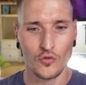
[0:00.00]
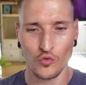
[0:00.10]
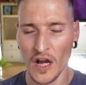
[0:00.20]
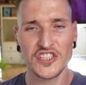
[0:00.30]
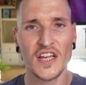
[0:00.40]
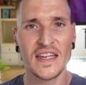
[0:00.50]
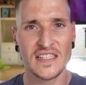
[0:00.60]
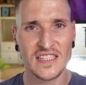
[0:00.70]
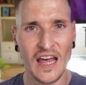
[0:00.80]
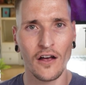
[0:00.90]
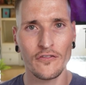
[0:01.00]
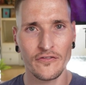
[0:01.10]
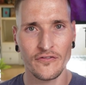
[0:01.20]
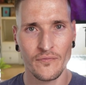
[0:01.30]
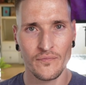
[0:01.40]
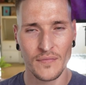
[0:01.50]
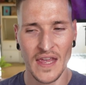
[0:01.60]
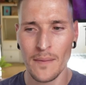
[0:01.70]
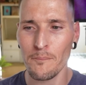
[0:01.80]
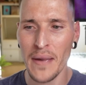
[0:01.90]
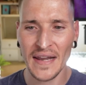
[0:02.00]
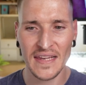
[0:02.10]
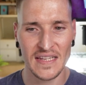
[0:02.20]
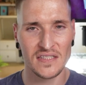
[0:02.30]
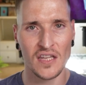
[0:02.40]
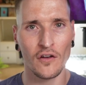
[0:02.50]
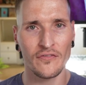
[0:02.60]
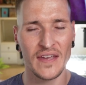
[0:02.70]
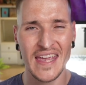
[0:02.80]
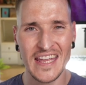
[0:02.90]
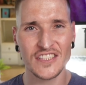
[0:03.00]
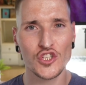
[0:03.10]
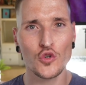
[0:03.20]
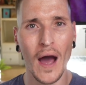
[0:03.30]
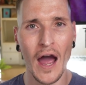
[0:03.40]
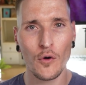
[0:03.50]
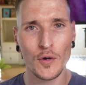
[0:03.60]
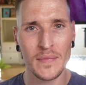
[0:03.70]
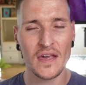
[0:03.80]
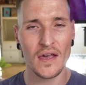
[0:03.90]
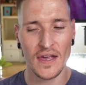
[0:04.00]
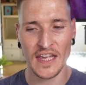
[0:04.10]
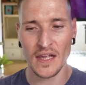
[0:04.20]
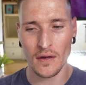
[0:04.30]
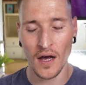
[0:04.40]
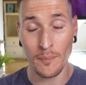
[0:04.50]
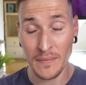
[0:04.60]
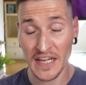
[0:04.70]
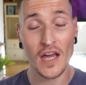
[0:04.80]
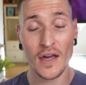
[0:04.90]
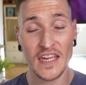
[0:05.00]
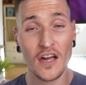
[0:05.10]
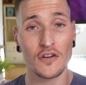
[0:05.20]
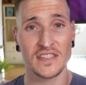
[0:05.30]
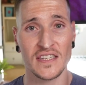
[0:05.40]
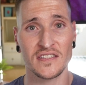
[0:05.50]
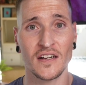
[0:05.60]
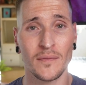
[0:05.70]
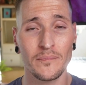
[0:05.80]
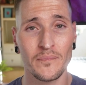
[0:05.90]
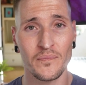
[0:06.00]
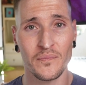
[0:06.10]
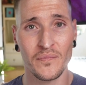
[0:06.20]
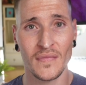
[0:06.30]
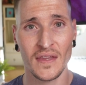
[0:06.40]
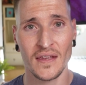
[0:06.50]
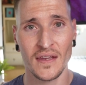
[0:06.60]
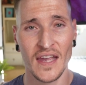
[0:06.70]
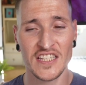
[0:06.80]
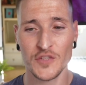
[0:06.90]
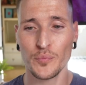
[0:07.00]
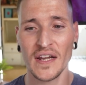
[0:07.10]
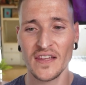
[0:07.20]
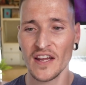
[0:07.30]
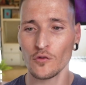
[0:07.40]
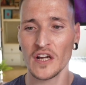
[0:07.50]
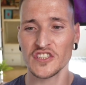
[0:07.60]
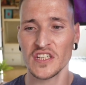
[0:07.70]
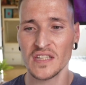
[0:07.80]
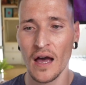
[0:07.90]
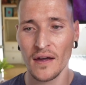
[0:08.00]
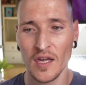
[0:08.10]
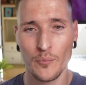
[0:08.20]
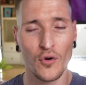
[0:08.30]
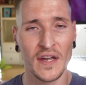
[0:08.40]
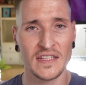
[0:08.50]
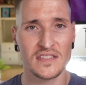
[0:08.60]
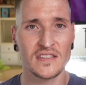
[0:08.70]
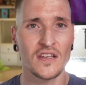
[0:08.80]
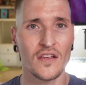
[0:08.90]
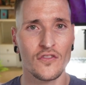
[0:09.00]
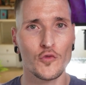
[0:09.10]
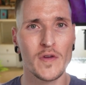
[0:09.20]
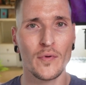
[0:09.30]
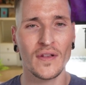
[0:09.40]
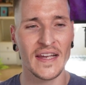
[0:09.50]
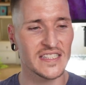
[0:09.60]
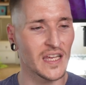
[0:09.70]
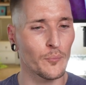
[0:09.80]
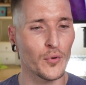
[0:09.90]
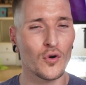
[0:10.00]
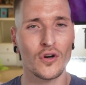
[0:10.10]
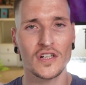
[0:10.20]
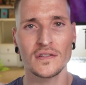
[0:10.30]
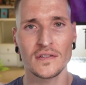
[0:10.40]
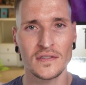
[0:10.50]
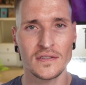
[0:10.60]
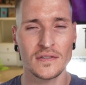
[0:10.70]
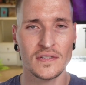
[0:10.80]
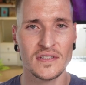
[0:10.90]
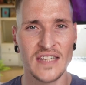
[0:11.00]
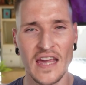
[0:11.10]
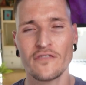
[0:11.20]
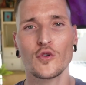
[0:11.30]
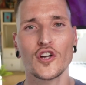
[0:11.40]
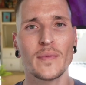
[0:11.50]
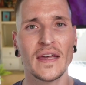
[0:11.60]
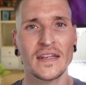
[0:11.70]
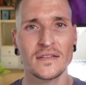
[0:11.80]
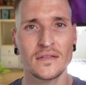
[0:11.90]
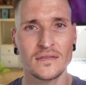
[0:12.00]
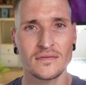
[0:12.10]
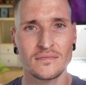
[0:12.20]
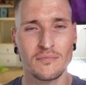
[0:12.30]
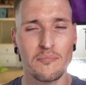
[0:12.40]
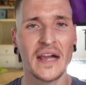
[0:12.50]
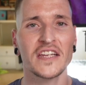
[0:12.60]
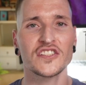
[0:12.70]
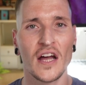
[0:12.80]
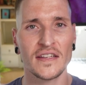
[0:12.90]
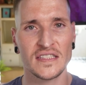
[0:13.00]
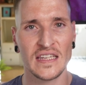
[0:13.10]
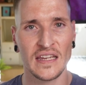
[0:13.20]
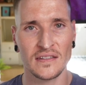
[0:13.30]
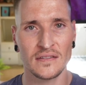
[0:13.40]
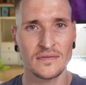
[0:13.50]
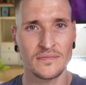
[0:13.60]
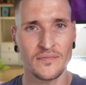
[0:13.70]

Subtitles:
Russia itself embedding itself into our media ecosystem and spreading their Russian talking points through people like Tim Pool, Dave Rubin, Benny Johnson.